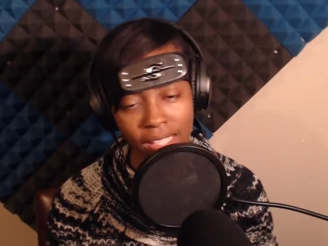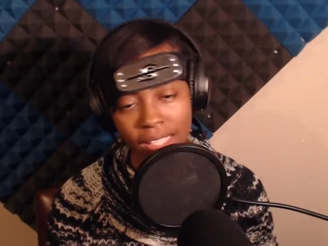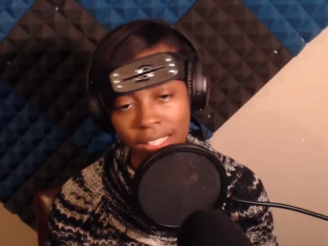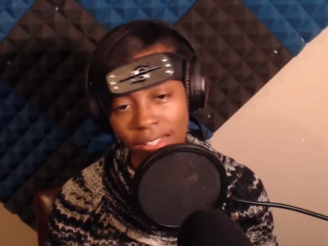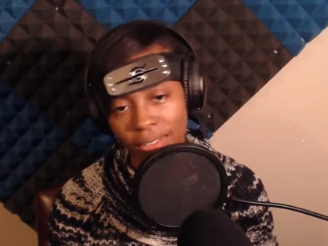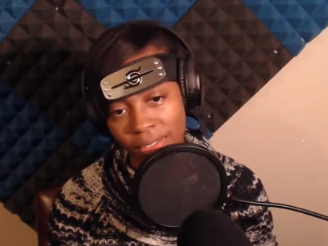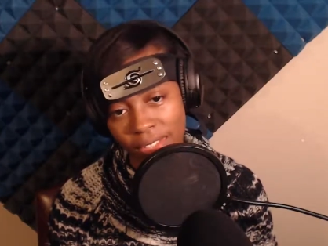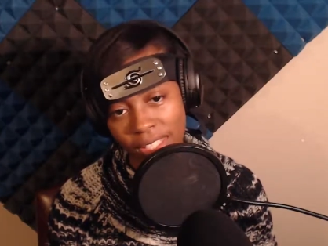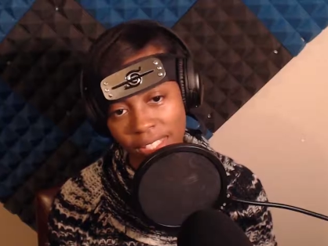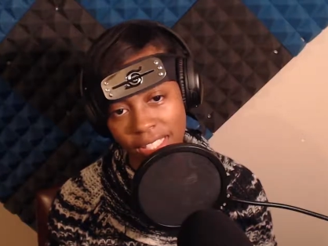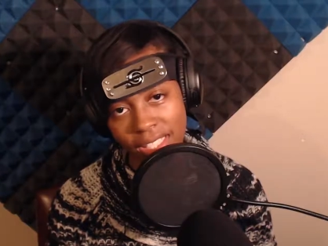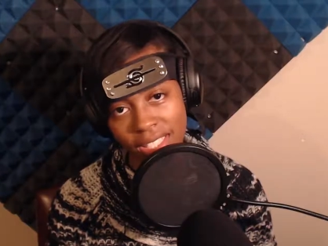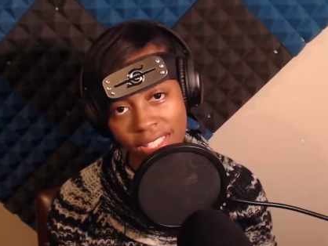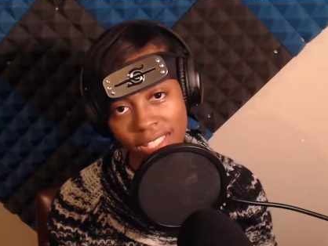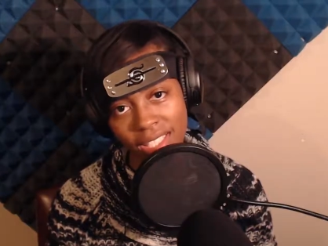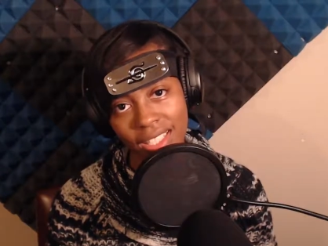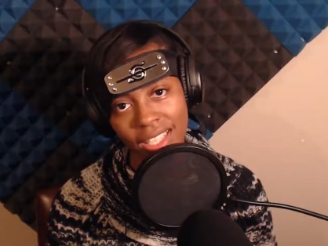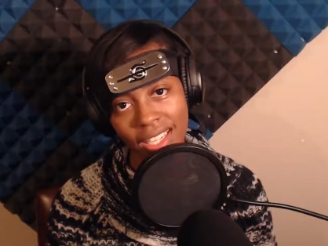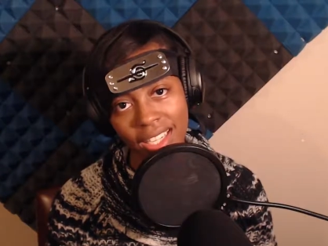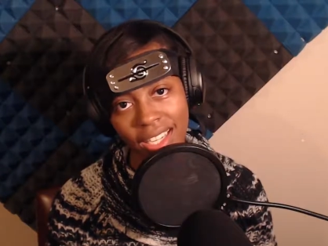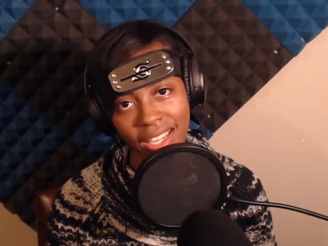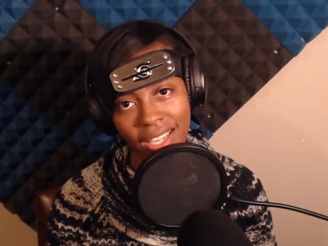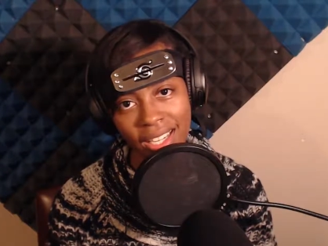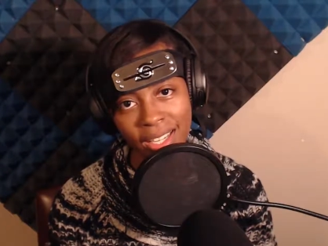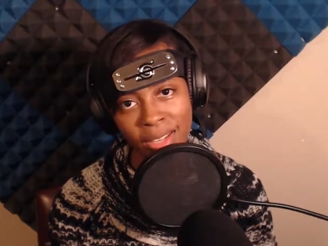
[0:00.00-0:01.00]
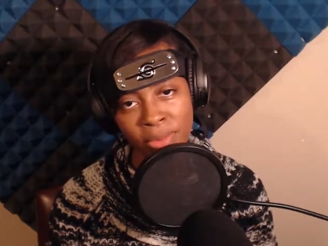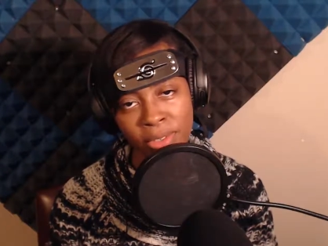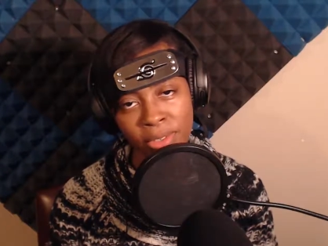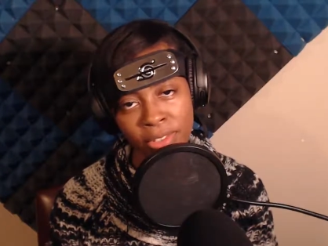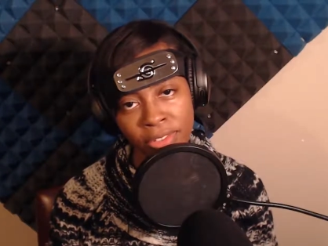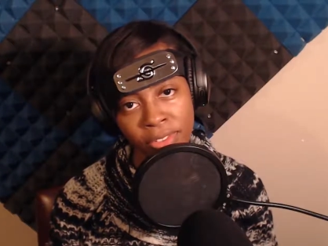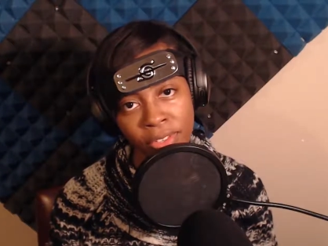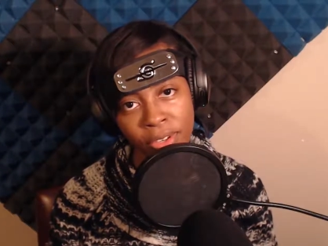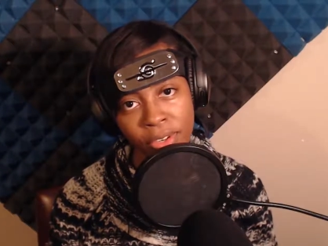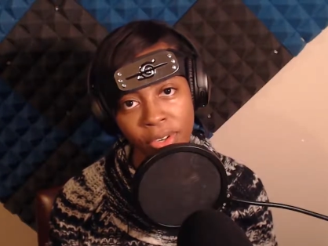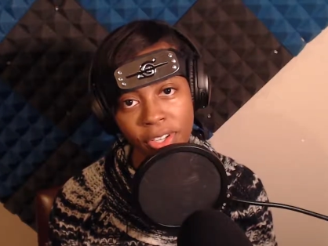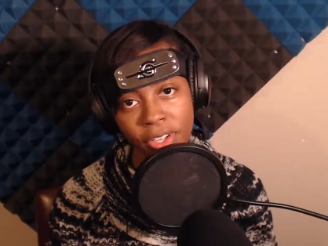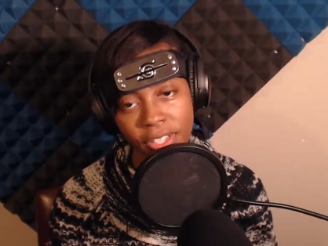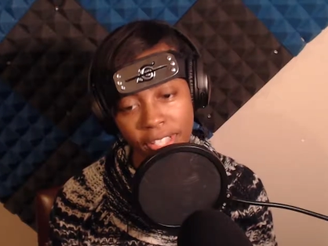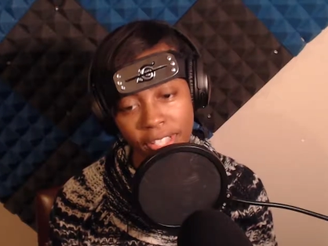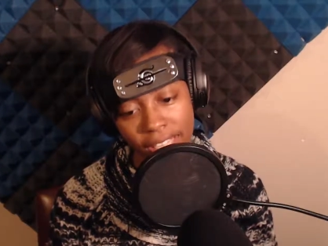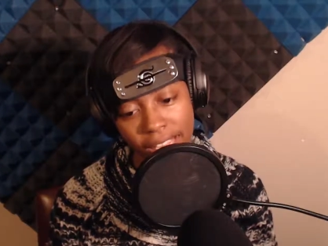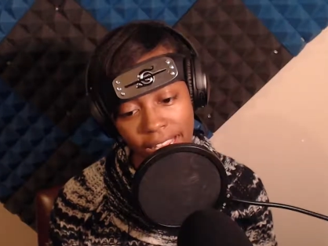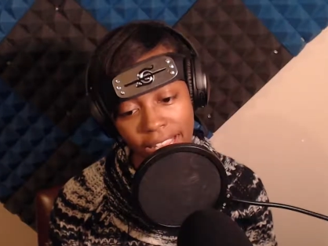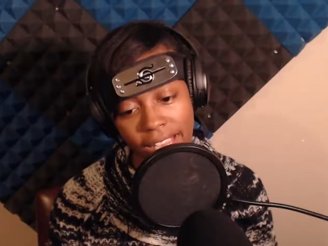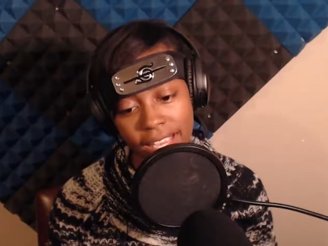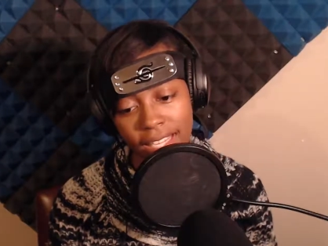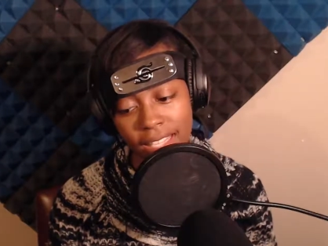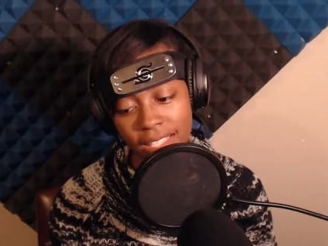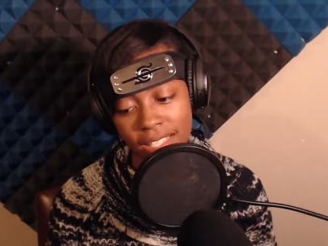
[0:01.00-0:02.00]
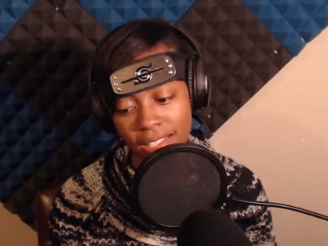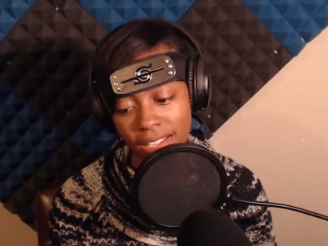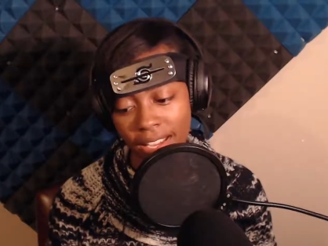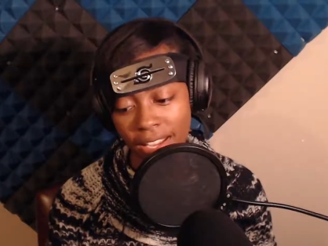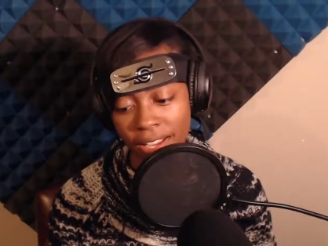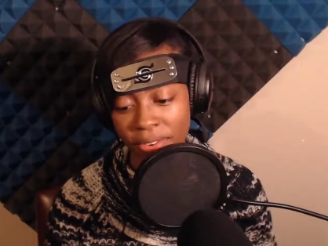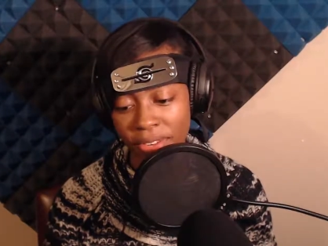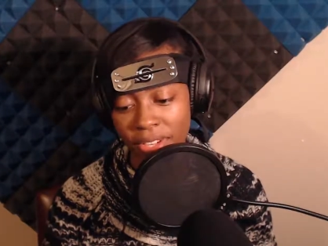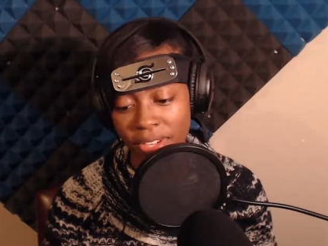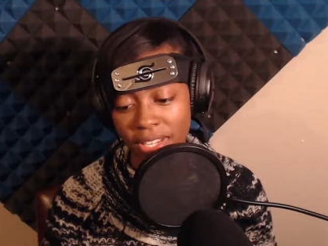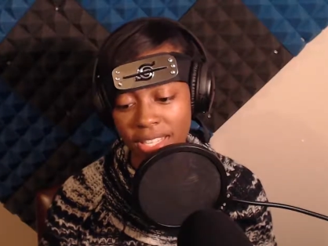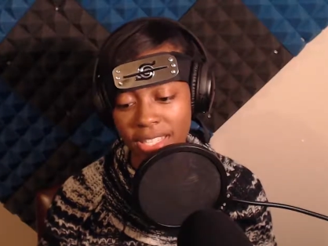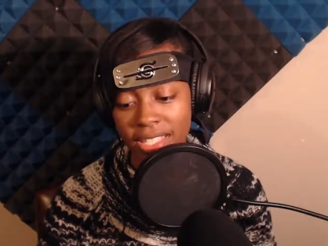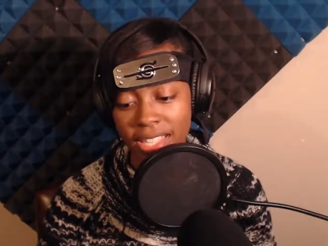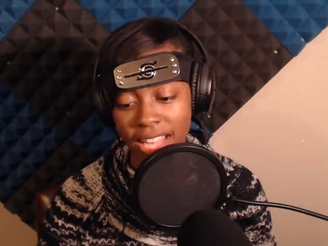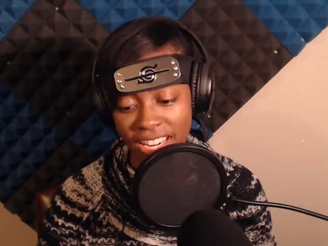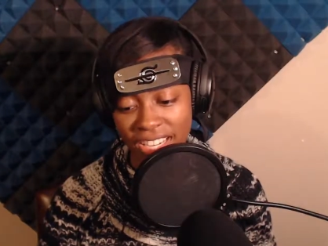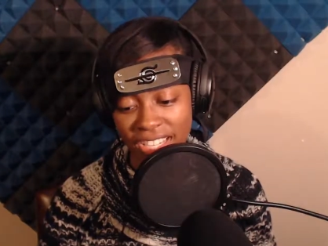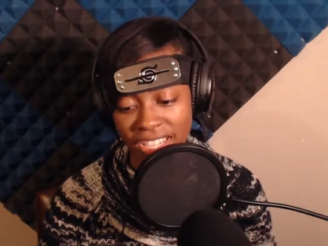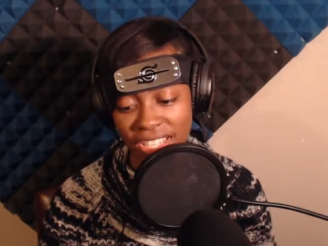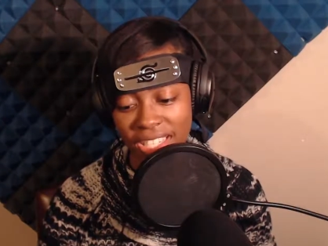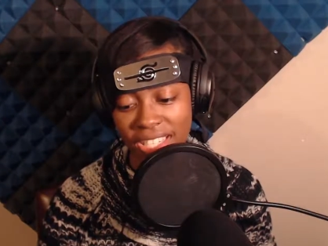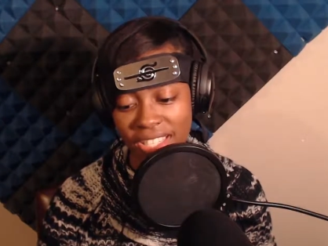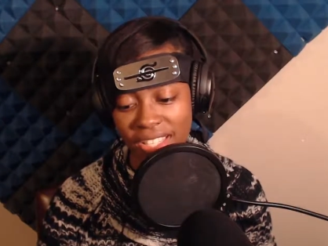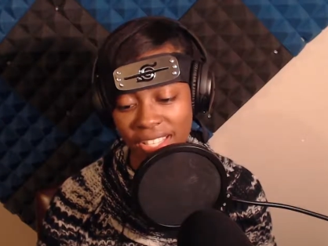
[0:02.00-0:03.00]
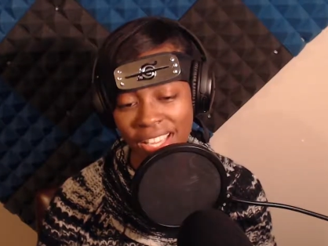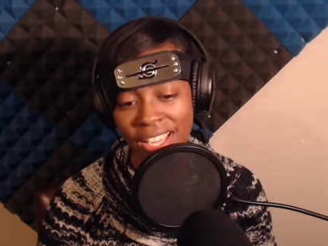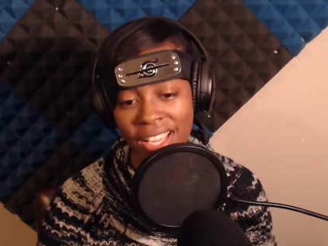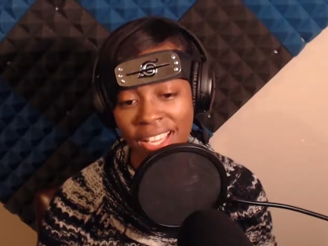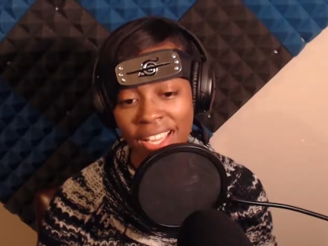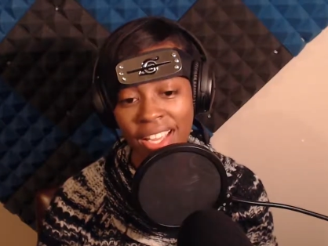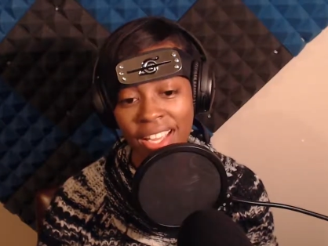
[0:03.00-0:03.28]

which before, yes, I was actually